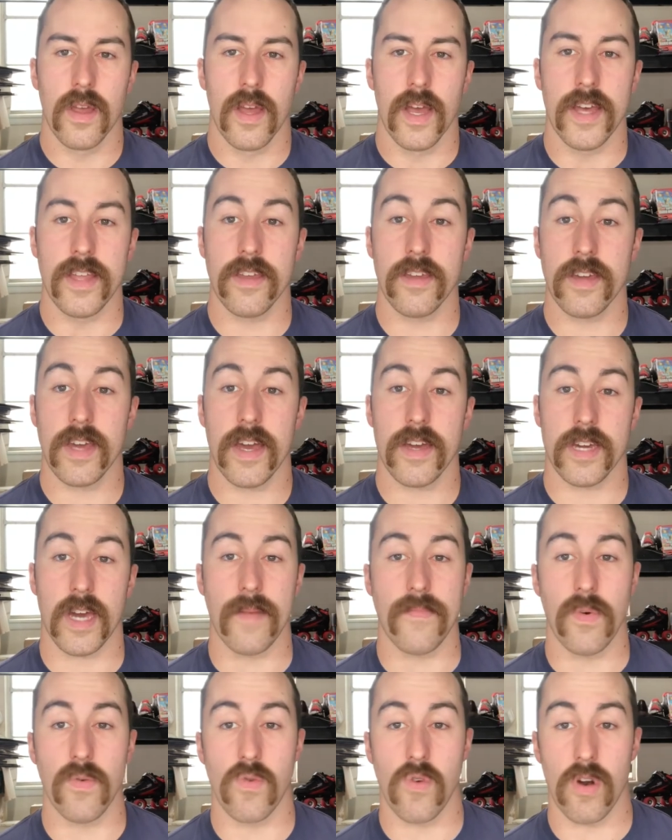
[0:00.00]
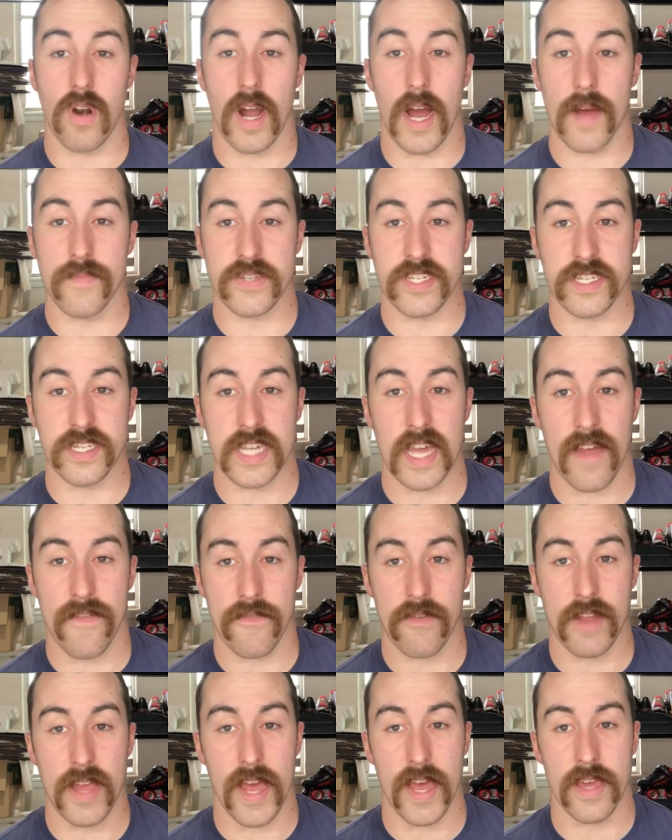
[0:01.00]
And then you got a couple more options
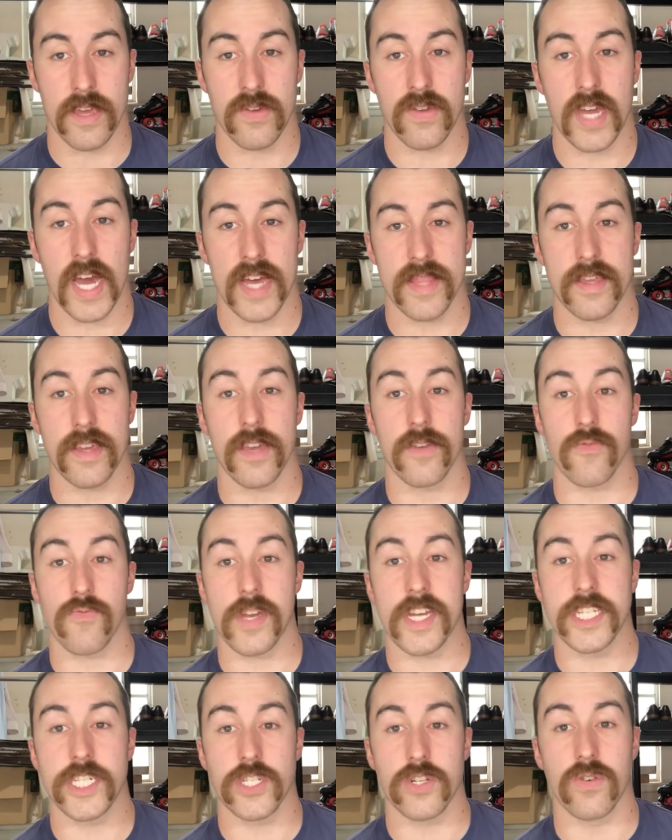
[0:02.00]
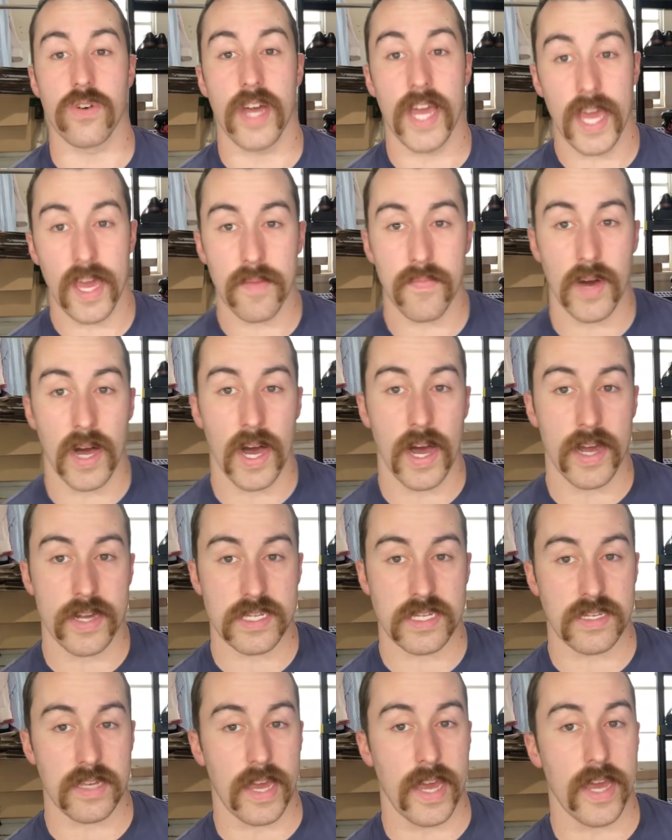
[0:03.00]
after that. You got the regional A
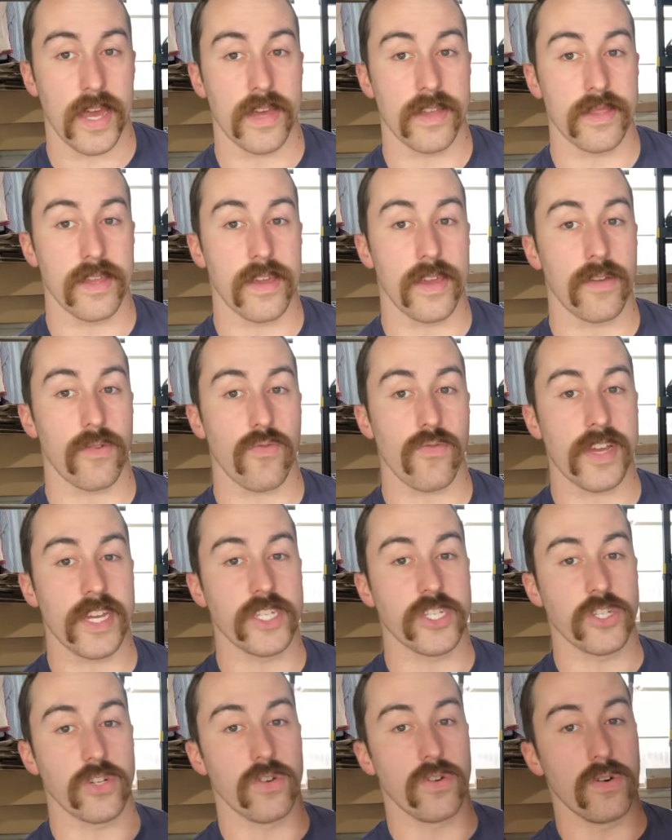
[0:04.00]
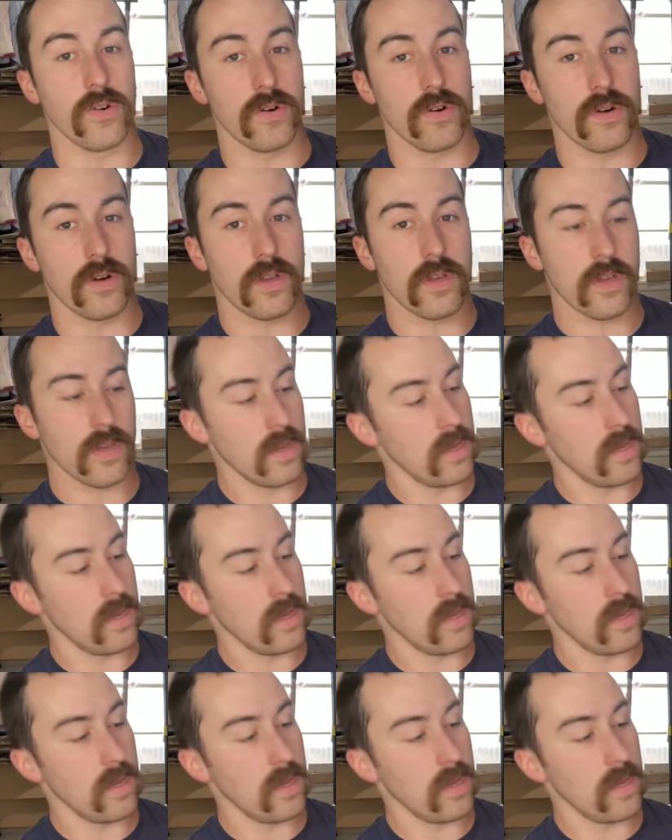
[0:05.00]
box and the regional